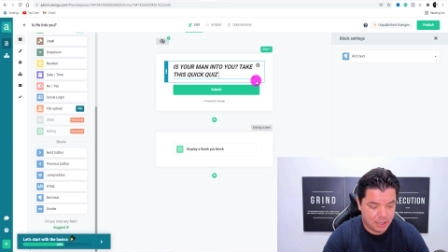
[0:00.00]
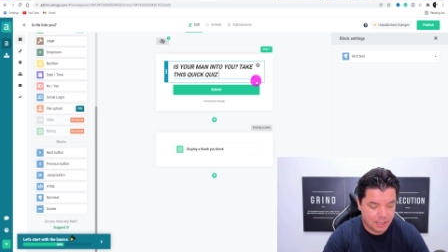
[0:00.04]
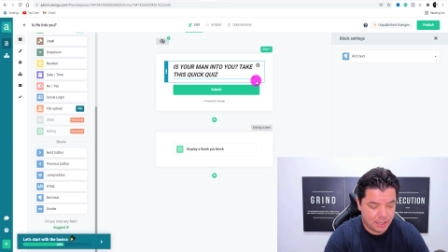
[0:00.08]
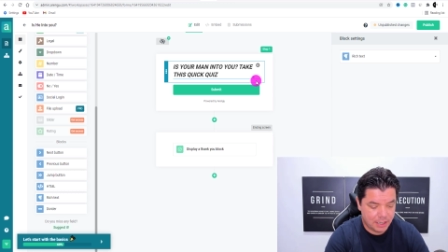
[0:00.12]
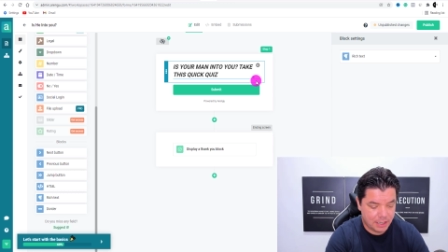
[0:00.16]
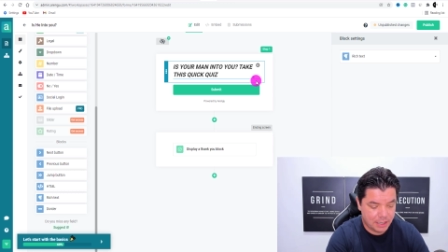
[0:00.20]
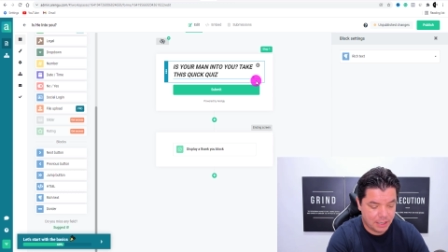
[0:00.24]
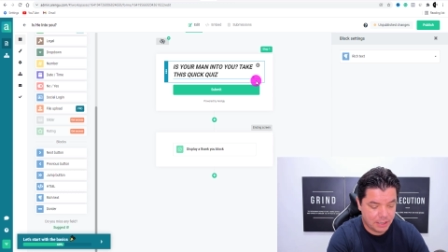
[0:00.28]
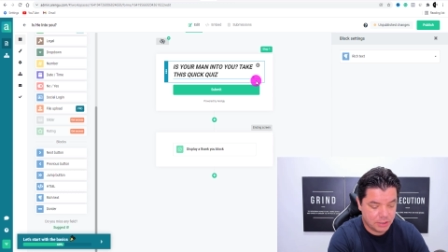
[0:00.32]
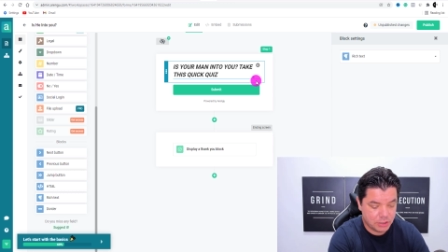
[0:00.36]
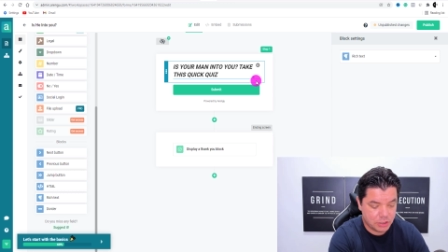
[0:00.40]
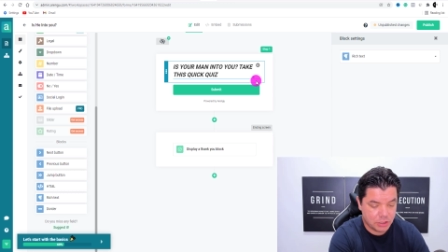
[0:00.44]

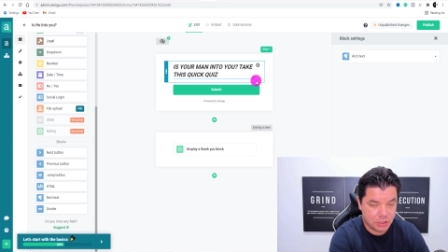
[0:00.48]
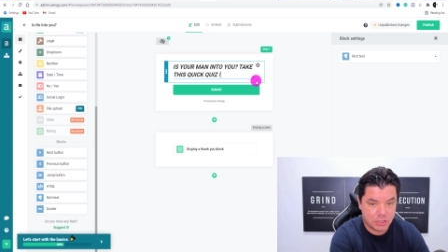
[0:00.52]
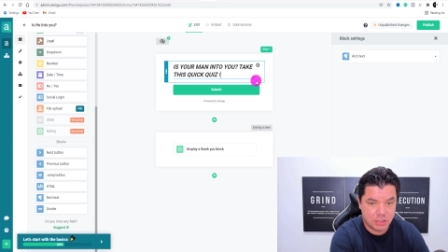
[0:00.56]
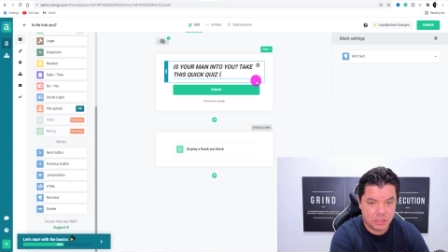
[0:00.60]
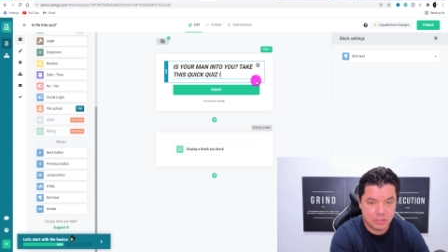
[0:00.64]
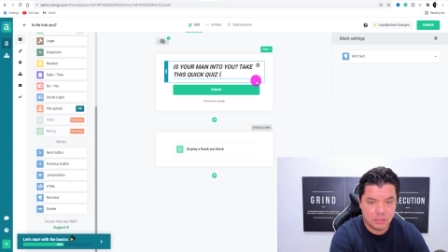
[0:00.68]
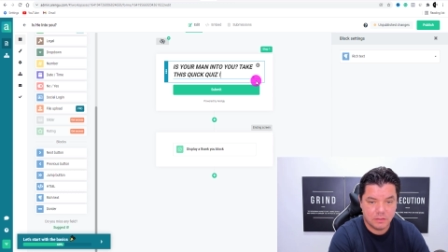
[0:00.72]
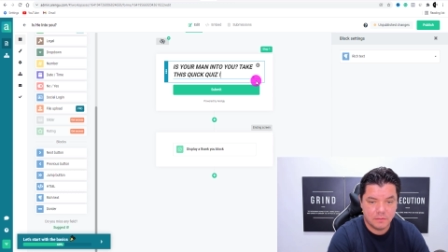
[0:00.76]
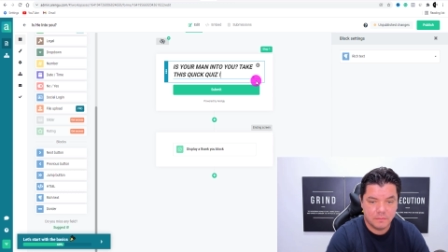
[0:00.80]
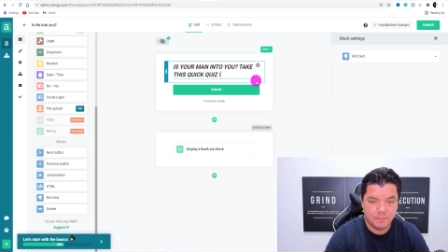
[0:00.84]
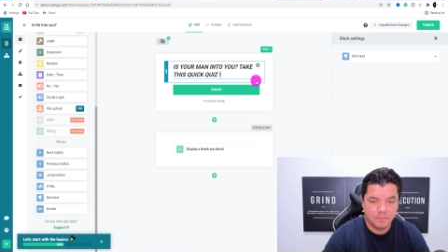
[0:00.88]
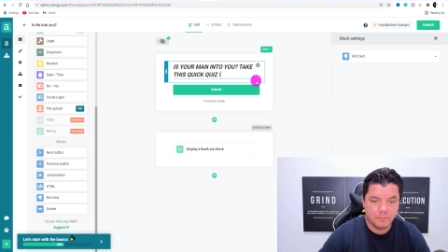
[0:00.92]
and
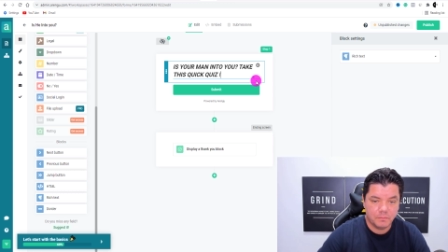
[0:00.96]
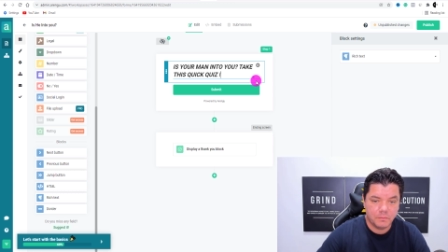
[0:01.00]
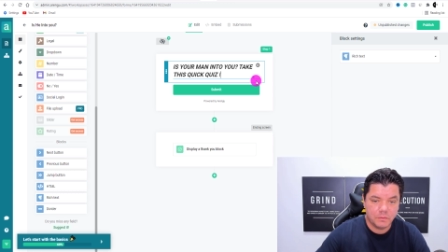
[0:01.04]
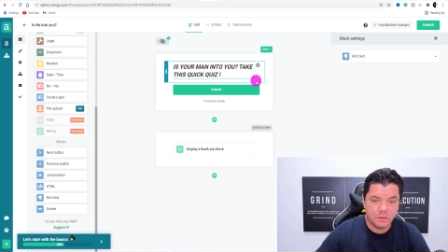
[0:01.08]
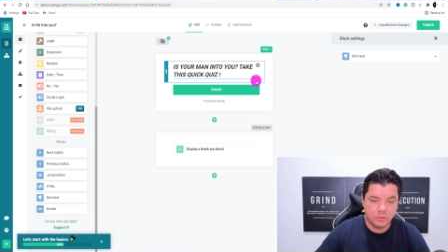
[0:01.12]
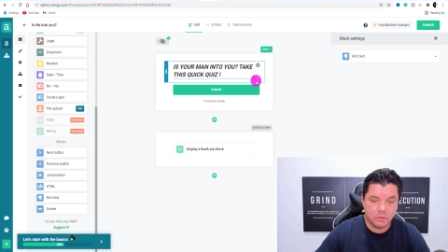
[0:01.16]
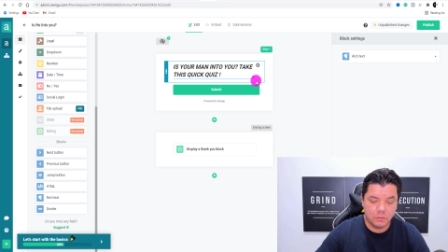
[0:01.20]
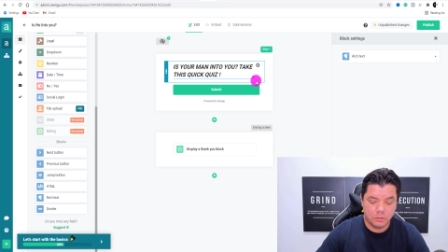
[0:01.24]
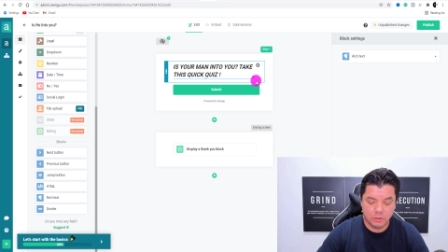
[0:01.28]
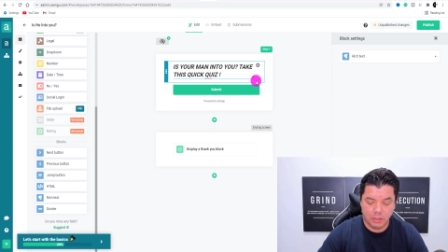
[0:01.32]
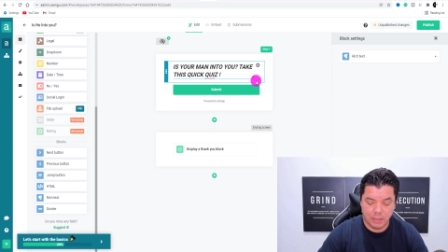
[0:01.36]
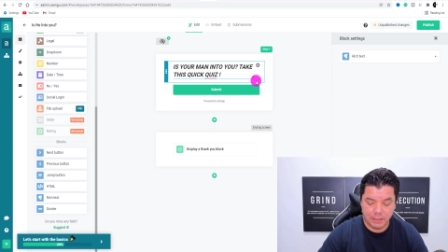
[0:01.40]
just
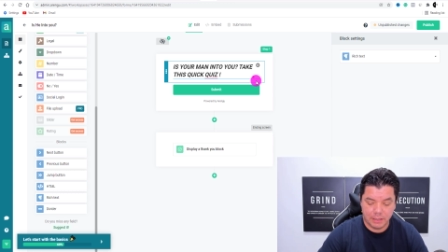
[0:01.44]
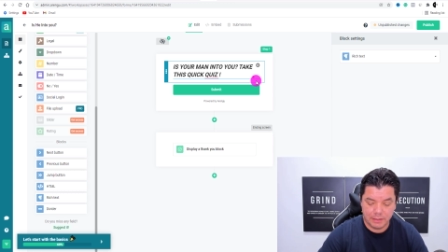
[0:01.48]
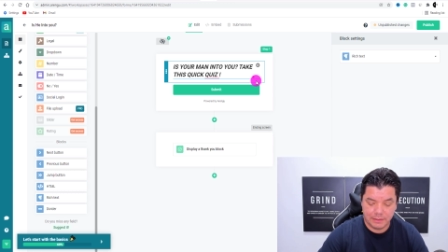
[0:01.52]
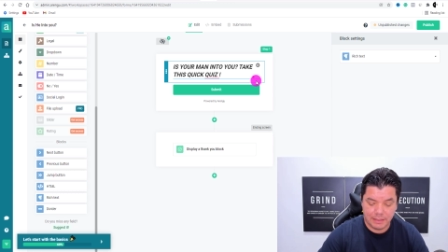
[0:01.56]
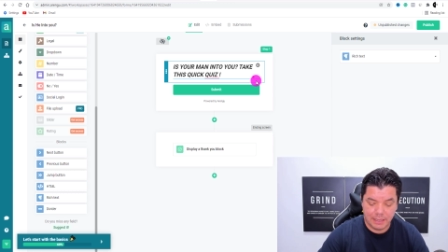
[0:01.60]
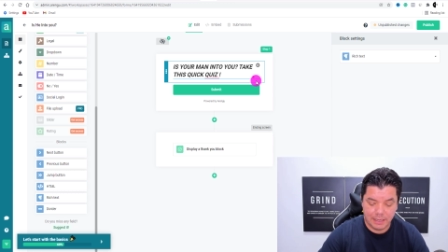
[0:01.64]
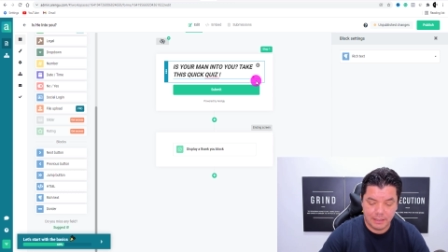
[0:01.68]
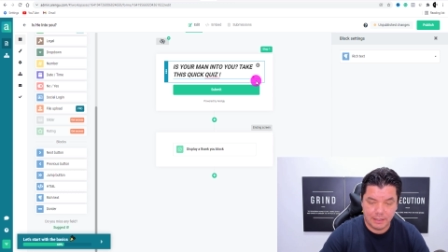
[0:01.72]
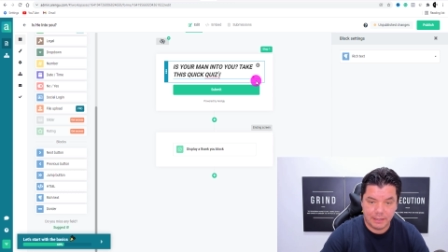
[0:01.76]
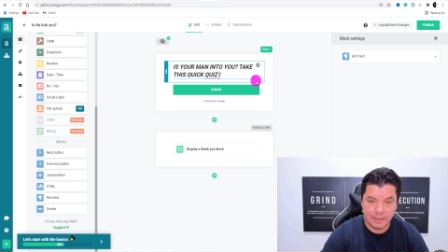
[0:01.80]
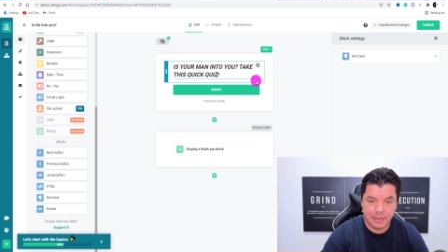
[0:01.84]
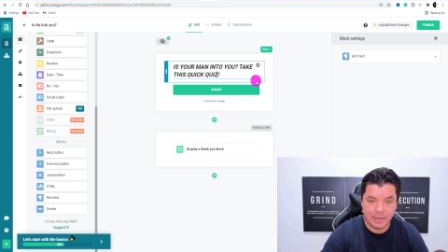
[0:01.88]
do it like
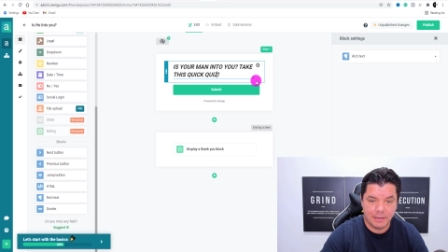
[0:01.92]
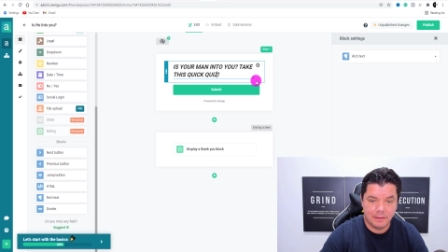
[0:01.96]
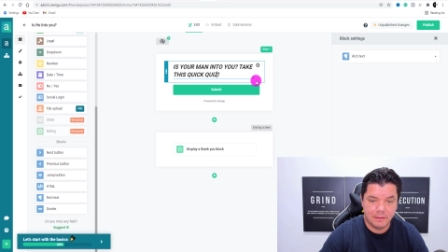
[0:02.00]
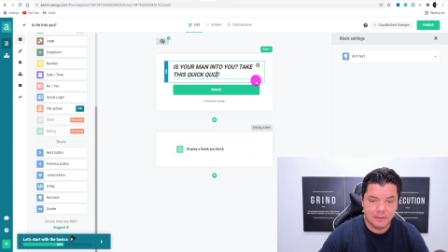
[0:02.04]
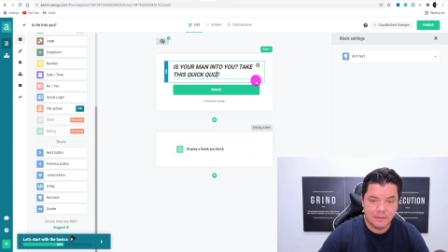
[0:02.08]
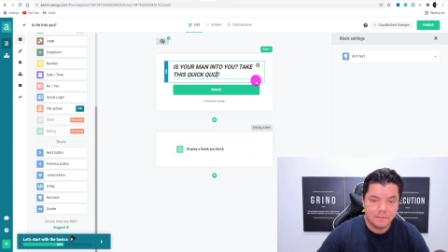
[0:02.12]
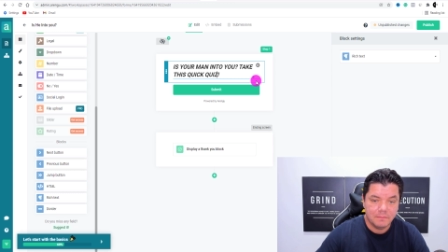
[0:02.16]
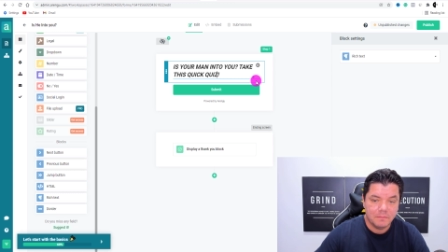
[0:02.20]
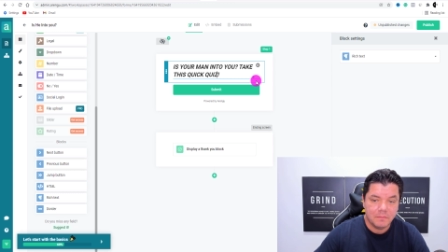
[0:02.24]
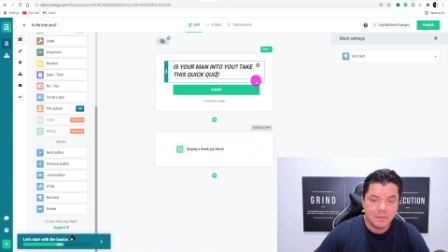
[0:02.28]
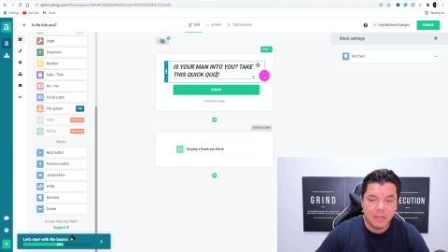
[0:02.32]
that, okay?